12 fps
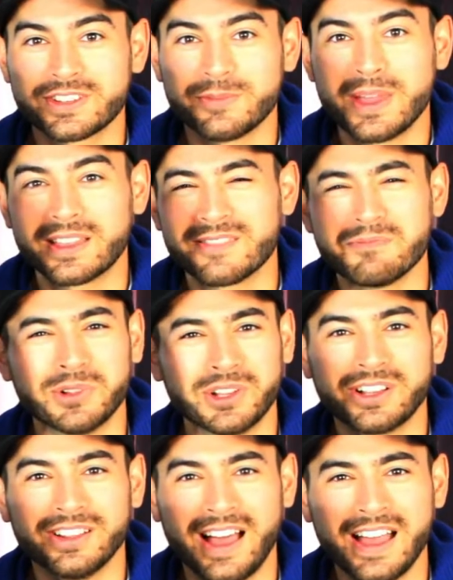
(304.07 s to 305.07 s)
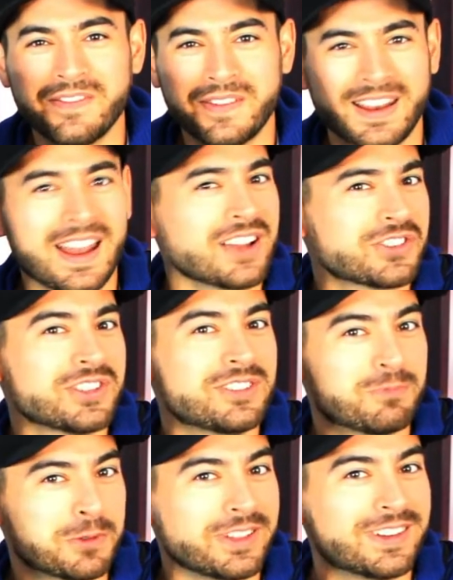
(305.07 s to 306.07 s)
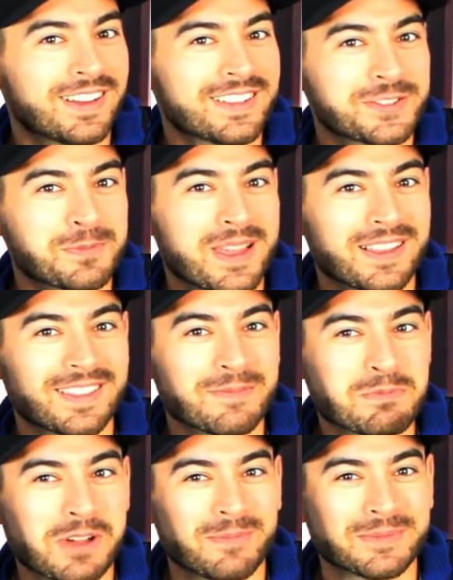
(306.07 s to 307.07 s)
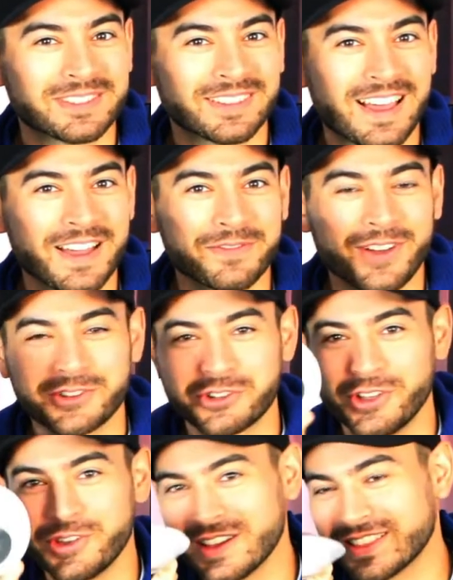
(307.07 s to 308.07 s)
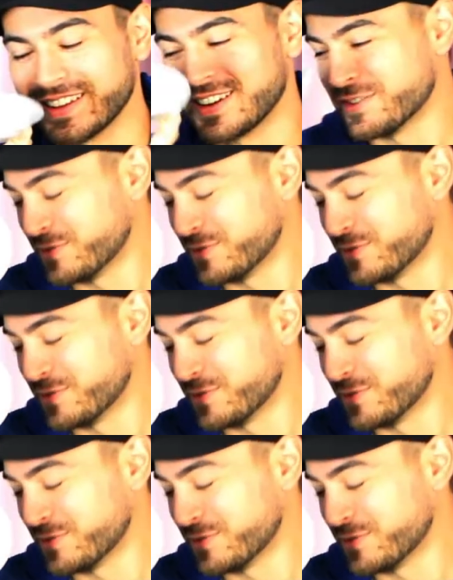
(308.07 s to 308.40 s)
to make them look alive, and it actually really does make them come to life. I'll show you at the end of the